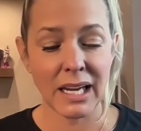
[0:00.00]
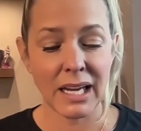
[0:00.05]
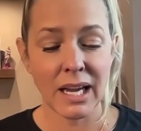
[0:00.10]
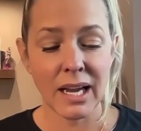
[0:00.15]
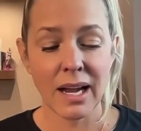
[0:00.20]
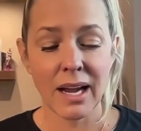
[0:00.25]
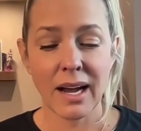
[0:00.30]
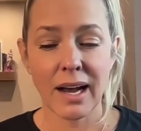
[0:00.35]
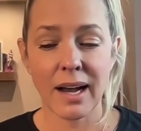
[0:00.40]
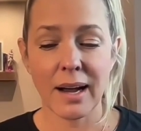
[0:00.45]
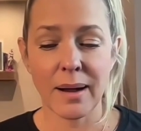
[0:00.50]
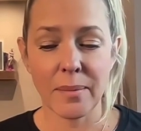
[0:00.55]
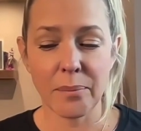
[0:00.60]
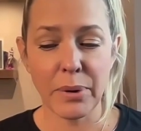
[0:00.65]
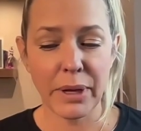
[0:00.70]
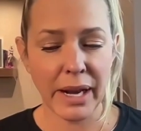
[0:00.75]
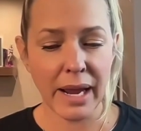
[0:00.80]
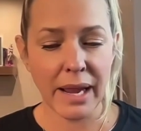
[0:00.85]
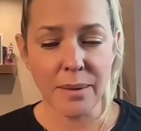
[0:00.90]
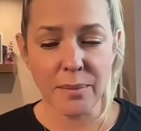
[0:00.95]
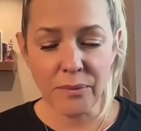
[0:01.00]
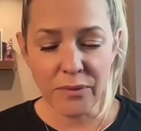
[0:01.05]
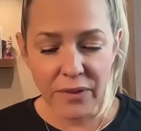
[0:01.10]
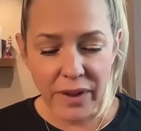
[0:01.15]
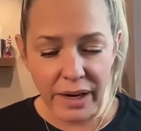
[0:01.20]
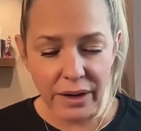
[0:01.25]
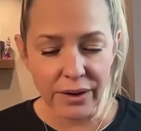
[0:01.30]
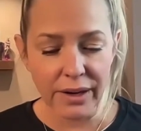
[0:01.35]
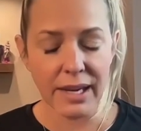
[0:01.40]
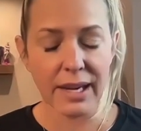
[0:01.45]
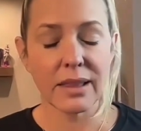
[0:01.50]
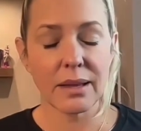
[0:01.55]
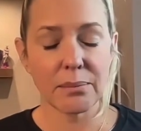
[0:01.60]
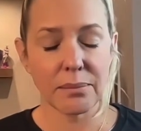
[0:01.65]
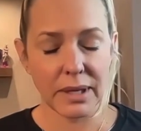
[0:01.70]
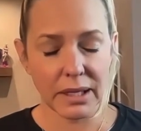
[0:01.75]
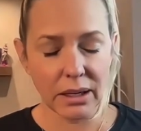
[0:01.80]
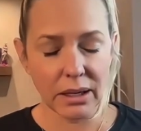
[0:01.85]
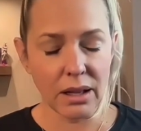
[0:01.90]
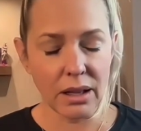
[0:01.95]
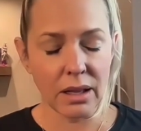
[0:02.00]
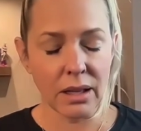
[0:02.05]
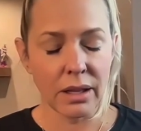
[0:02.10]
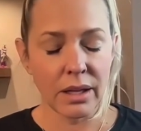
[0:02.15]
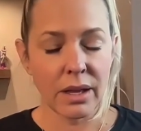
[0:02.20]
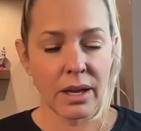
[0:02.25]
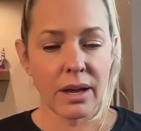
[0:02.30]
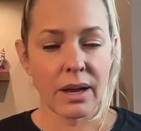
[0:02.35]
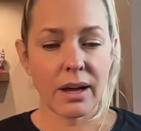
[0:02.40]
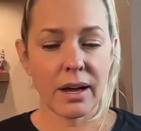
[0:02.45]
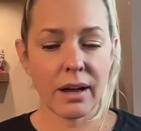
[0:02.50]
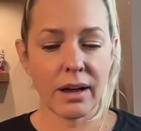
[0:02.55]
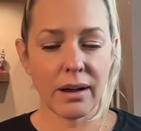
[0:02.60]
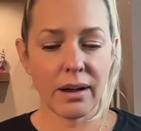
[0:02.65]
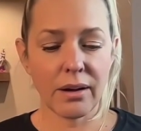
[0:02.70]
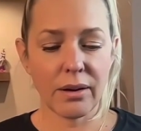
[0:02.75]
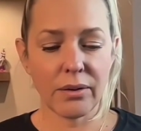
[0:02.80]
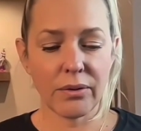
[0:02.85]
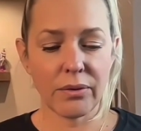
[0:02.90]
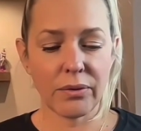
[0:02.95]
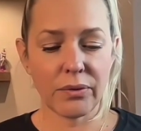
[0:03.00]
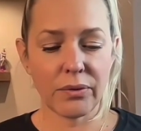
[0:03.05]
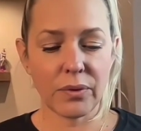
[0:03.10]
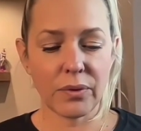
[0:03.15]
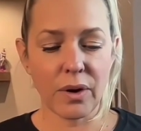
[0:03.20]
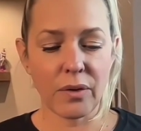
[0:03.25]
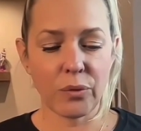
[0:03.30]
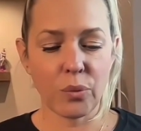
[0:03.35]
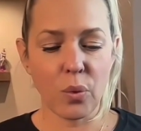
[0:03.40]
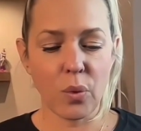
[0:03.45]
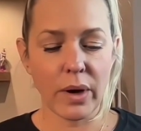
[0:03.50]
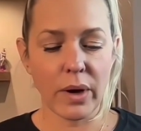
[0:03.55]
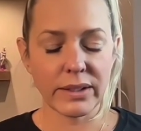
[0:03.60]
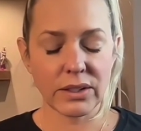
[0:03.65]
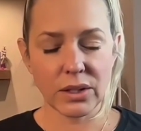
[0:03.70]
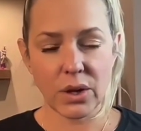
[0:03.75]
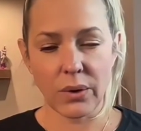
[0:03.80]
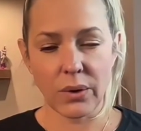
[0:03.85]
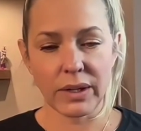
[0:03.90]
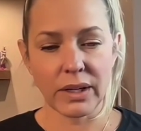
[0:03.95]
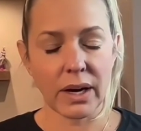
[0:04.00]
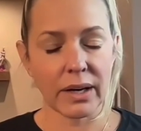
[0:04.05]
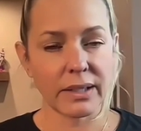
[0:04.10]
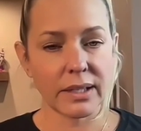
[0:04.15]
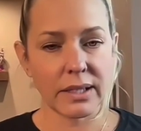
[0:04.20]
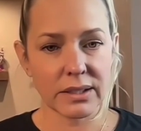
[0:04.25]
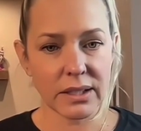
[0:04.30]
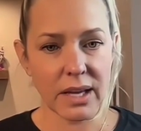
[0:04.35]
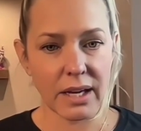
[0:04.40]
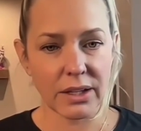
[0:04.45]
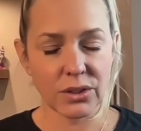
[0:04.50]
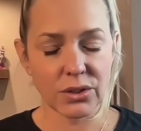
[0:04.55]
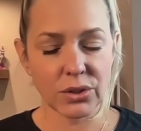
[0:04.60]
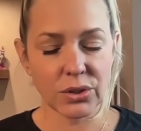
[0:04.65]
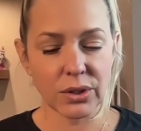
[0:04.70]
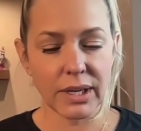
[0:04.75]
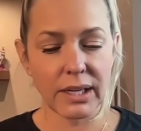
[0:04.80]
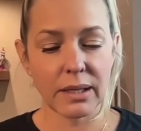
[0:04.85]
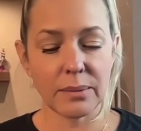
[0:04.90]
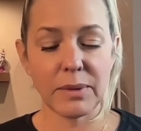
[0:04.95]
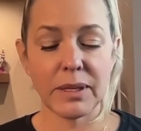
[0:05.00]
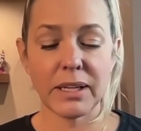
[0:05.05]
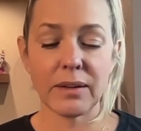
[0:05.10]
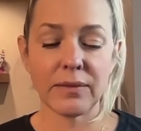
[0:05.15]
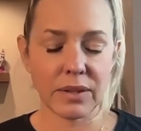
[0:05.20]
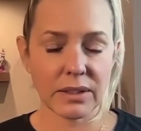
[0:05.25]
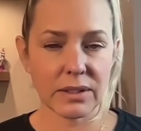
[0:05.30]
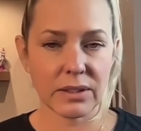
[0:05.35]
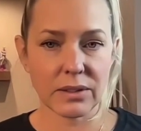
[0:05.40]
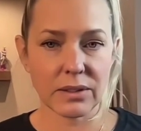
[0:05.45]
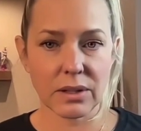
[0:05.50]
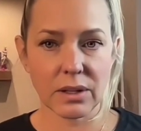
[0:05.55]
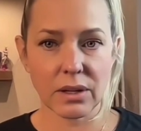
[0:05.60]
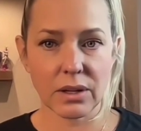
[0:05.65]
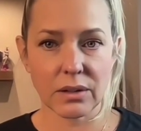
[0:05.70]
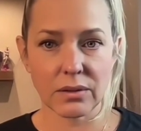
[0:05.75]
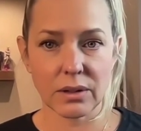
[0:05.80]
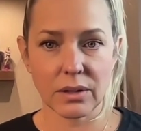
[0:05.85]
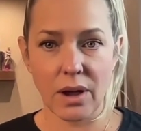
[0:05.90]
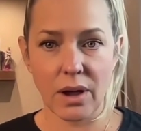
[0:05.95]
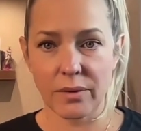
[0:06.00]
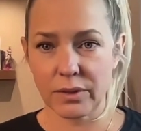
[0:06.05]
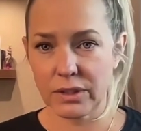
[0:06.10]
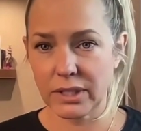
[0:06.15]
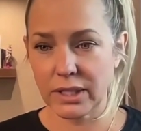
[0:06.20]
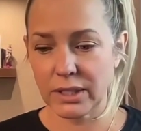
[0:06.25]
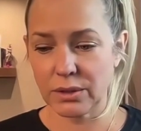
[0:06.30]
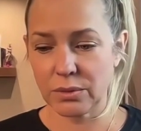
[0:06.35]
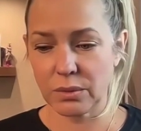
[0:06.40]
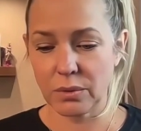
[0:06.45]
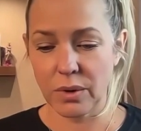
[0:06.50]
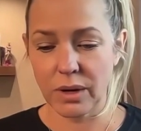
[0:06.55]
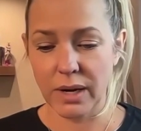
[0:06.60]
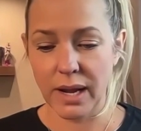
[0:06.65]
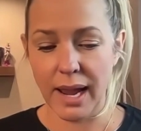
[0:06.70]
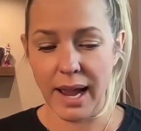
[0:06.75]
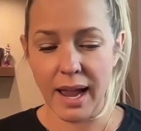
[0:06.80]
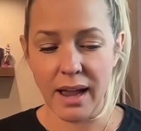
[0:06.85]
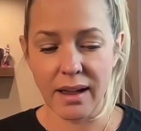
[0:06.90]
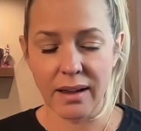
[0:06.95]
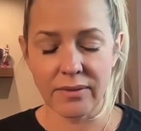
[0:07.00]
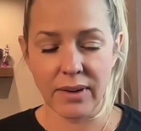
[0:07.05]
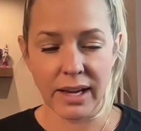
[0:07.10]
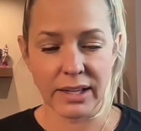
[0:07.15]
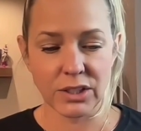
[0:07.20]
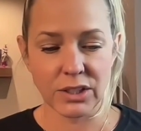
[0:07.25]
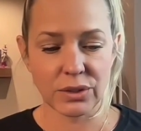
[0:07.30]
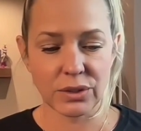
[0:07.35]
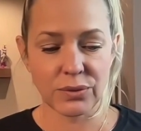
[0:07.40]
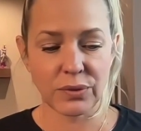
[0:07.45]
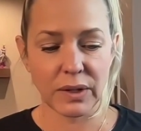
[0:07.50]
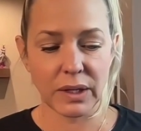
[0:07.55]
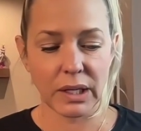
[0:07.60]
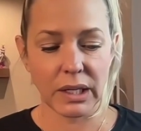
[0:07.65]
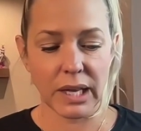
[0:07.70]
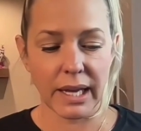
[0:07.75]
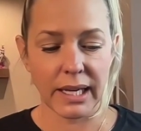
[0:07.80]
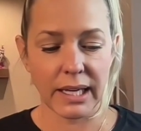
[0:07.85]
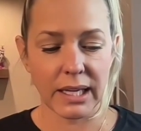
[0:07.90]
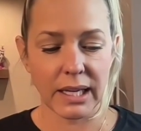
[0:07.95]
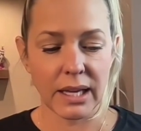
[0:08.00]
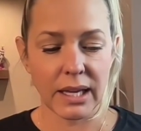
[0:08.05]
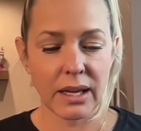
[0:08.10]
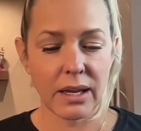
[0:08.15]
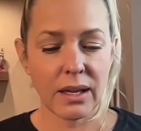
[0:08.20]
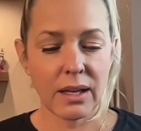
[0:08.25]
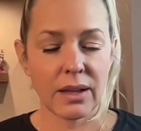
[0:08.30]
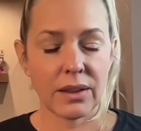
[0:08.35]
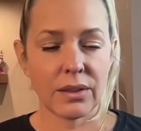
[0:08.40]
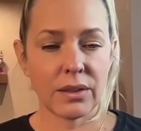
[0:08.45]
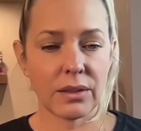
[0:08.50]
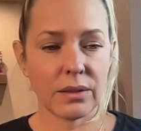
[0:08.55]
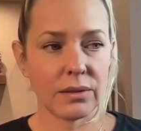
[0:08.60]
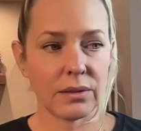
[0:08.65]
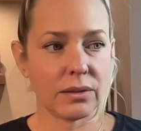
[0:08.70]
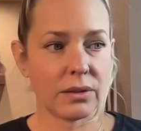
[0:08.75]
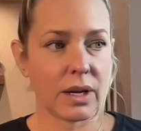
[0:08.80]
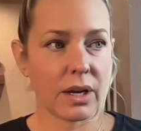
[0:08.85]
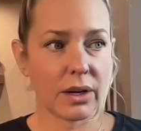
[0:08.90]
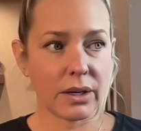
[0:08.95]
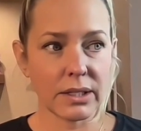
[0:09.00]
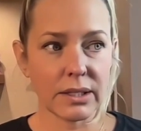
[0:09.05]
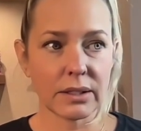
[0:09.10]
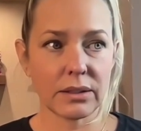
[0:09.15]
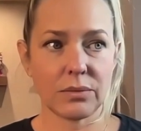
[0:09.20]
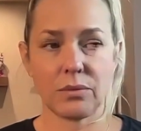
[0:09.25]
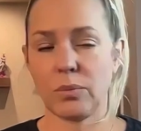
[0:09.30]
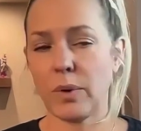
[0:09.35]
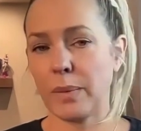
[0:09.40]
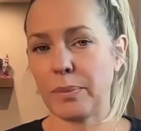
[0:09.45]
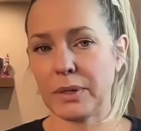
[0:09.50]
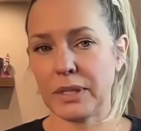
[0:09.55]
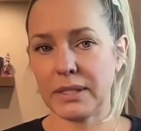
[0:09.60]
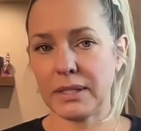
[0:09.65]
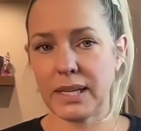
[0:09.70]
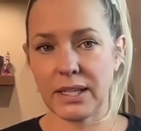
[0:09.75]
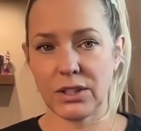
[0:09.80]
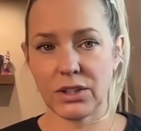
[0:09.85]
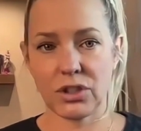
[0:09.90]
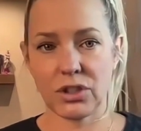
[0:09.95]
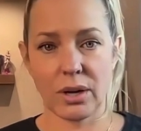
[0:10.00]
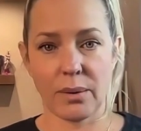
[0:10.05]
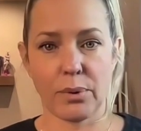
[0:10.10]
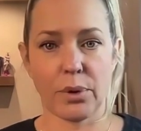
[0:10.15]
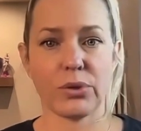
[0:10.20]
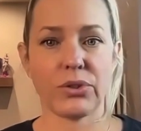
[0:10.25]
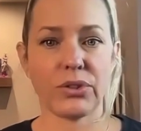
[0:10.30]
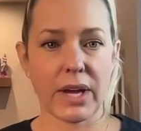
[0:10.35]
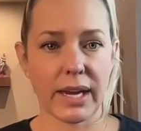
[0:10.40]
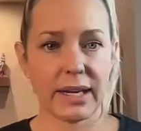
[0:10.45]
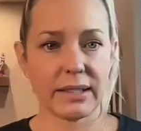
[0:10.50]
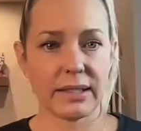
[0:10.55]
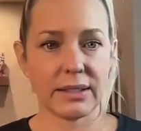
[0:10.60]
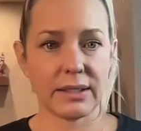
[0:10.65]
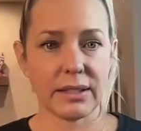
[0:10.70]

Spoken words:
But I am very in the middle of what's going on in this country. And I mean, if this is the conversation we want to have, I just feel like there is weaponization on both sides.